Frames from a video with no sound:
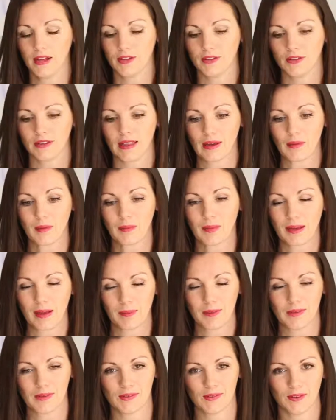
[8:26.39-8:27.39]
So that will be
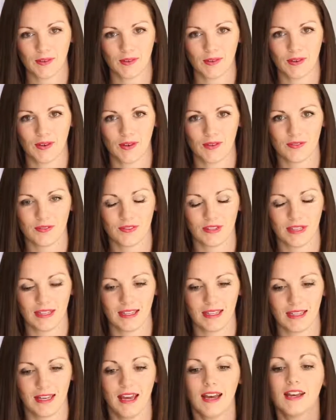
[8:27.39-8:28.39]
coming soon,
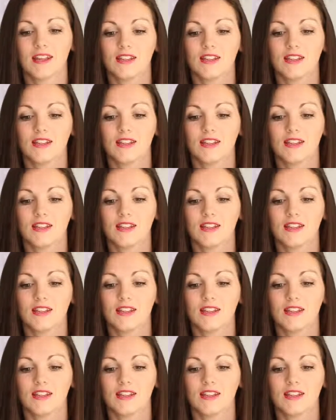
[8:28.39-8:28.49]
hopefully.